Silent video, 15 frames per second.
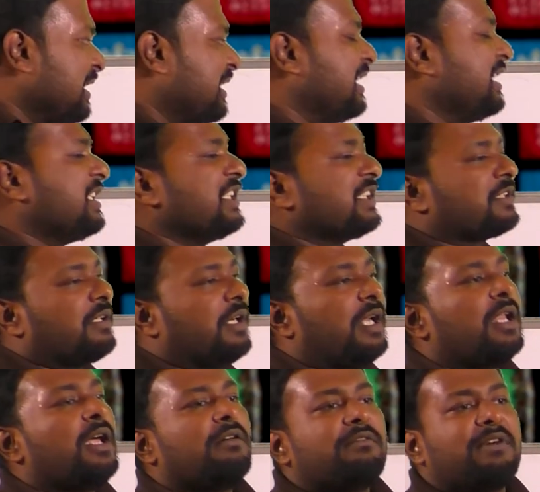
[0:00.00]
then it is
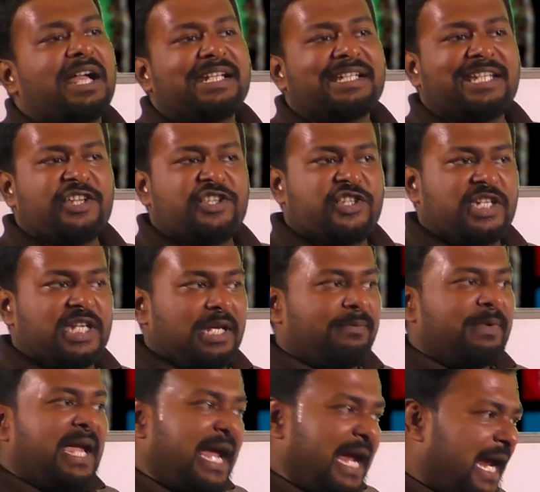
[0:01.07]
called 1
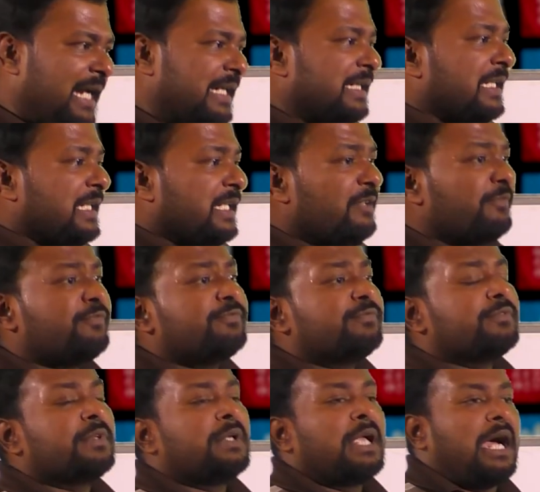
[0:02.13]
kgf. And if
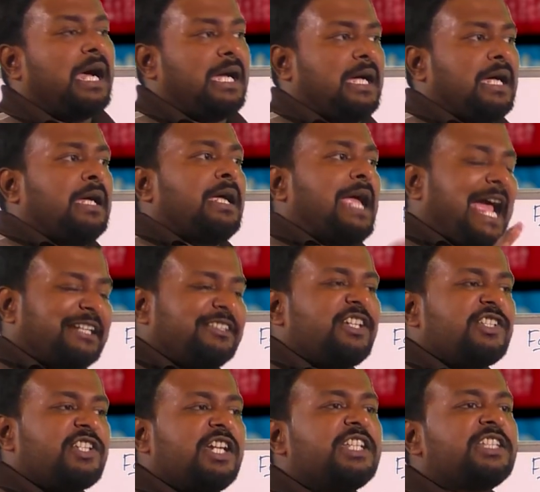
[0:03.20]

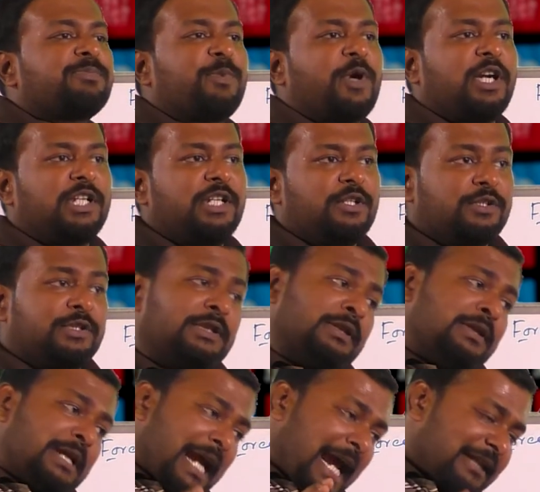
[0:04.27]
acceleration is produced,
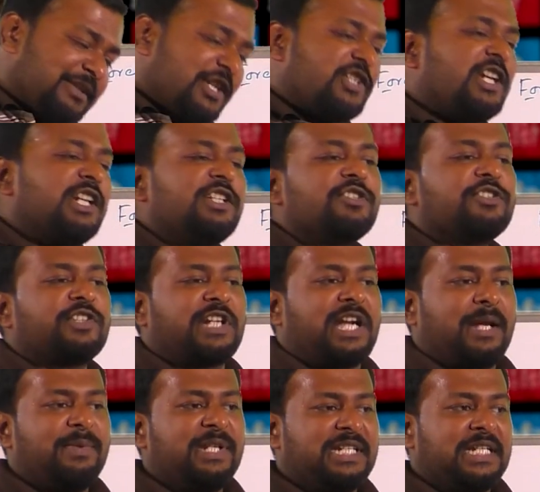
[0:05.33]
acceleration due to
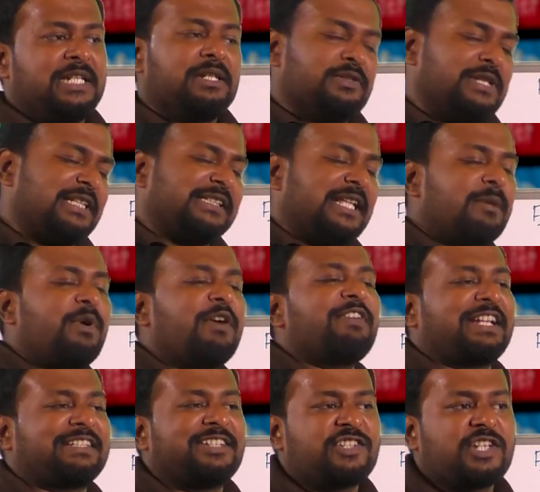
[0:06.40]
gravity, the same of
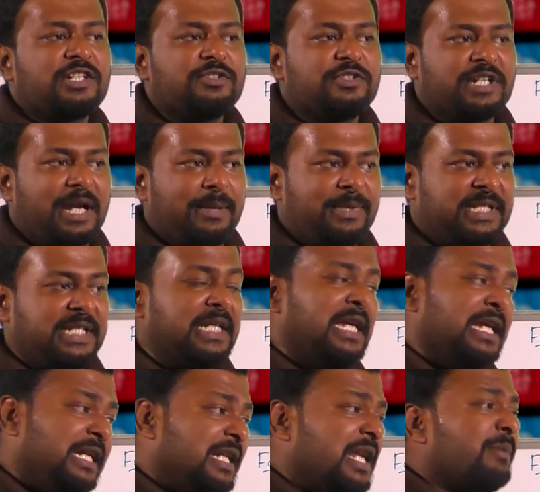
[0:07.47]
acceleration due to gravity
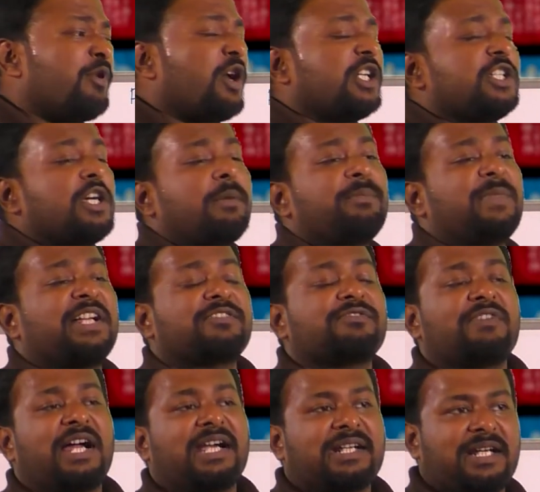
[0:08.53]
in a body of mass
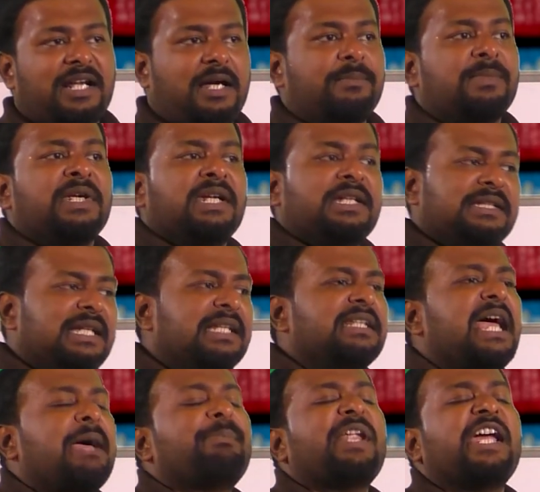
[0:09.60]
1 gram, then
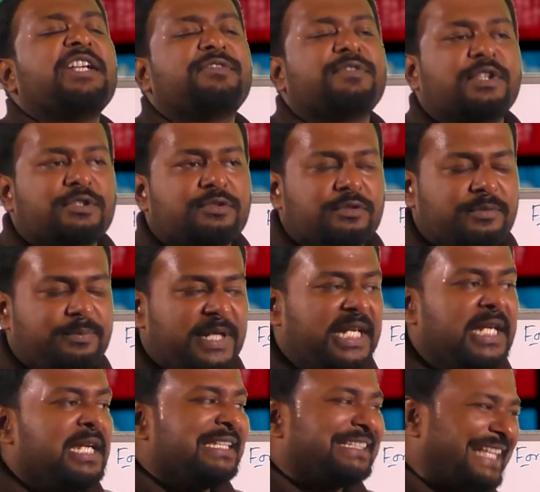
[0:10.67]
the applied force should
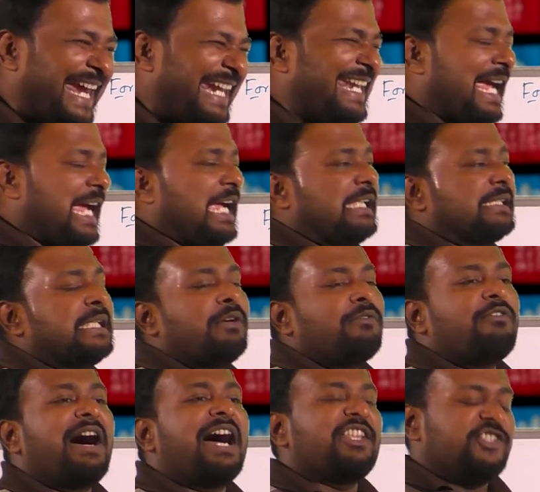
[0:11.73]
be said as
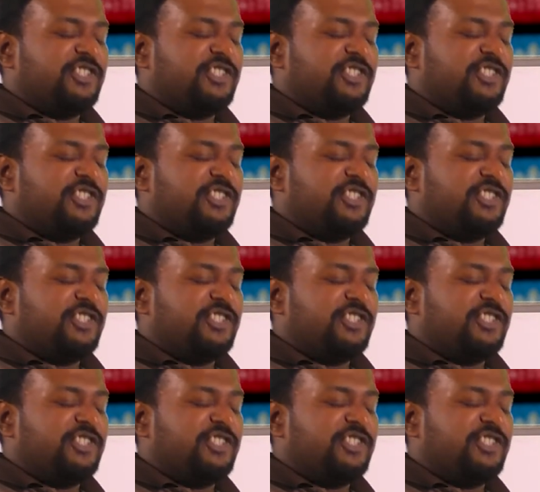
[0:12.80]
1